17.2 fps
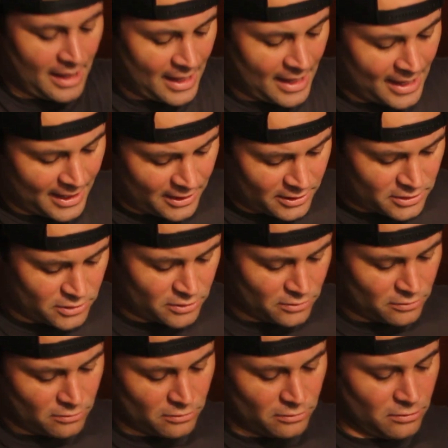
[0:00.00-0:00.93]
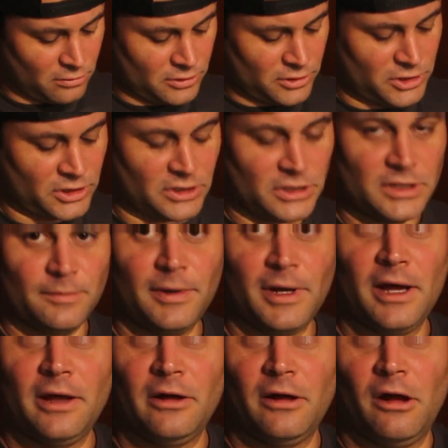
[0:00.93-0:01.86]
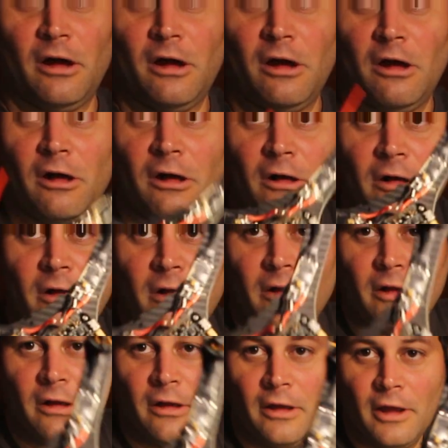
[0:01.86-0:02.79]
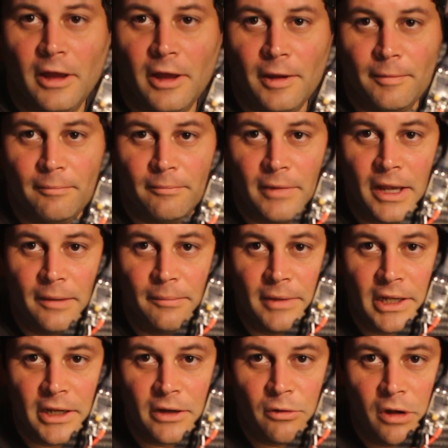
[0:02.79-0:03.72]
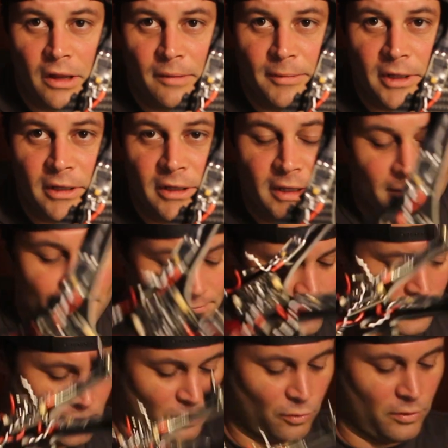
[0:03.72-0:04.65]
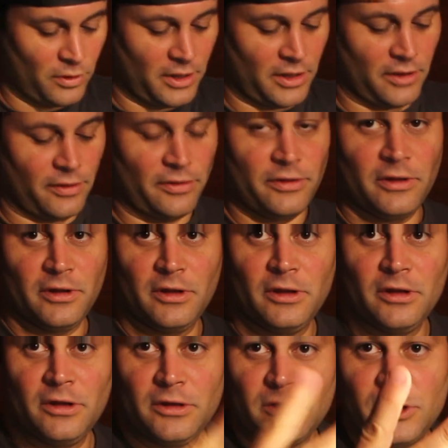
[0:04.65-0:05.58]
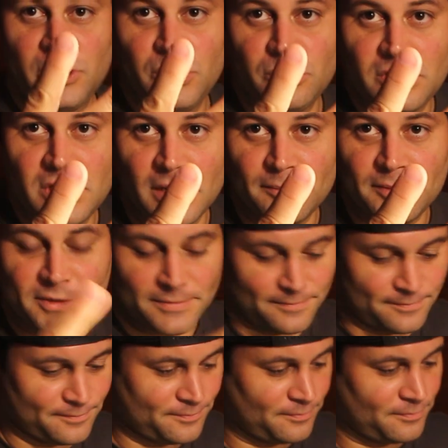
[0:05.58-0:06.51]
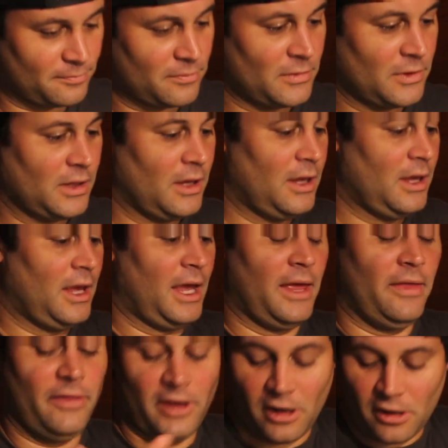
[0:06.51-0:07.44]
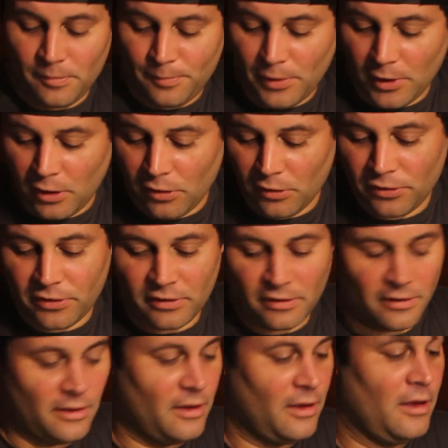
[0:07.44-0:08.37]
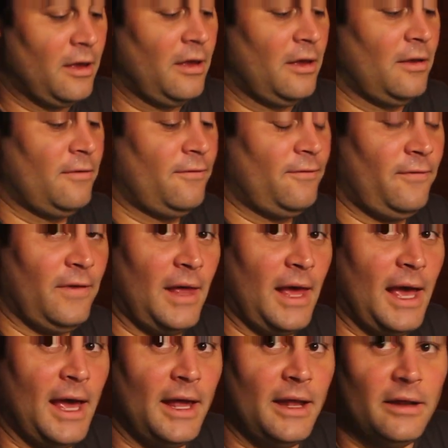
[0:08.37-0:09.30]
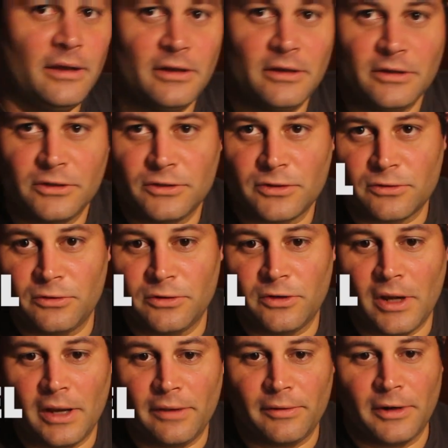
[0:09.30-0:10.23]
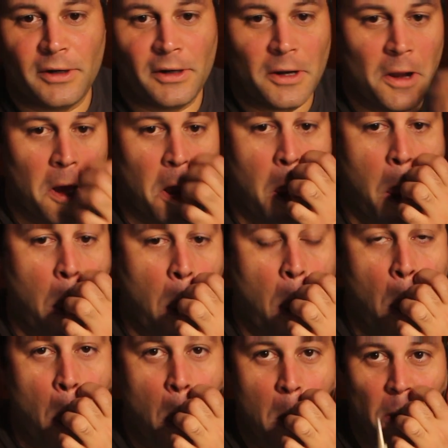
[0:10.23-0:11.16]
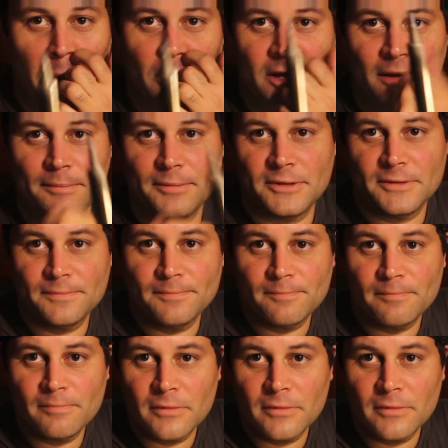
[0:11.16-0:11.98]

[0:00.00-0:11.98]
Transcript: I do just about all my mini quad building with two tips and they are both flat screwdriver tips.